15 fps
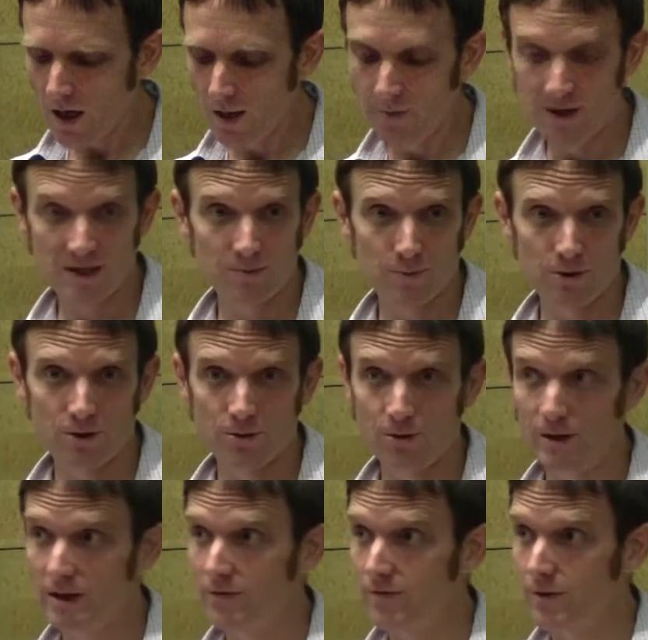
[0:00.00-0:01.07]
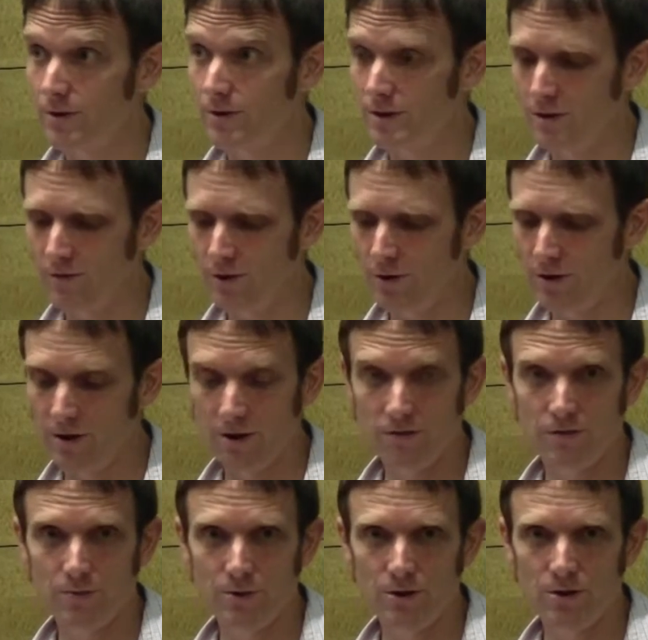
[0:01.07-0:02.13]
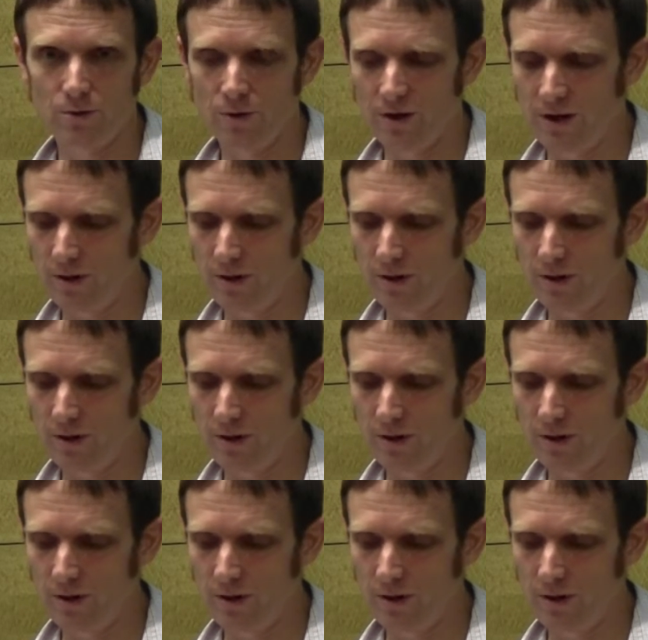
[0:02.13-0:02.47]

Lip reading: The Exploratorium, for those of you that aren't familiar with